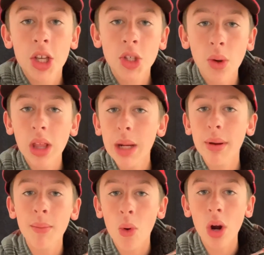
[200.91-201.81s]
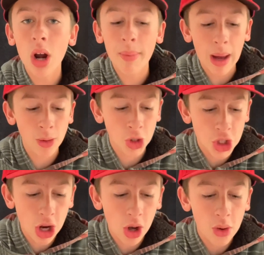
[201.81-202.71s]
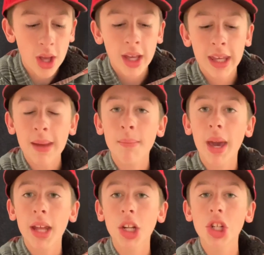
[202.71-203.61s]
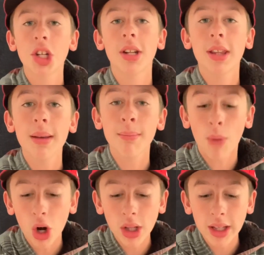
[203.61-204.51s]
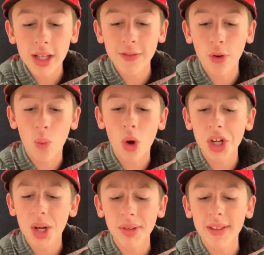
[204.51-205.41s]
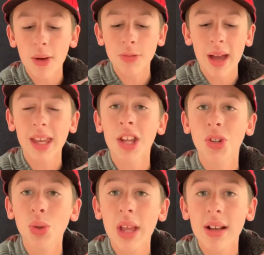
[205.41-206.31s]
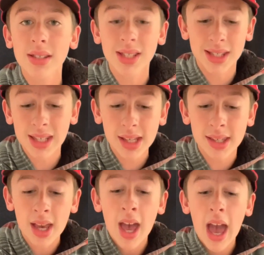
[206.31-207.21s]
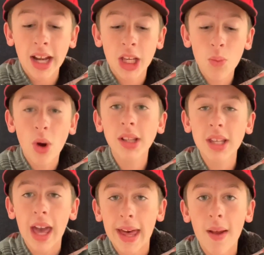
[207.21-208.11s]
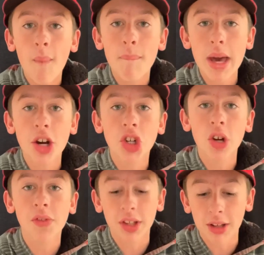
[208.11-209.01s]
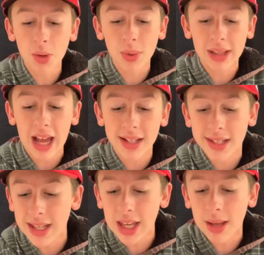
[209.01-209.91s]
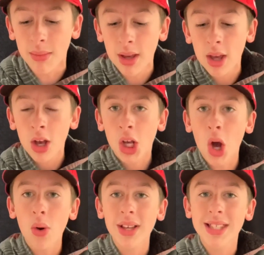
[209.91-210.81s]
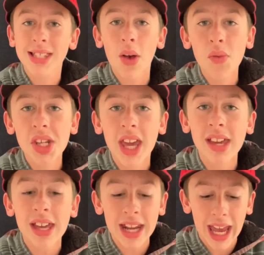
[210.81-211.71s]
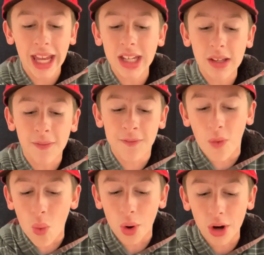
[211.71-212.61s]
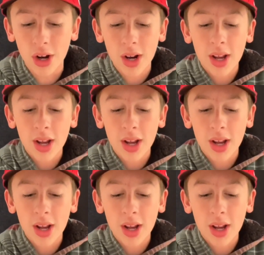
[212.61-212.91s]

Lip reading: So a little bit more about Joe. He managed the Marlins for 1 year, I believe that was back in 2006, and he won the NL Manager of the Year with that team, going 78-84.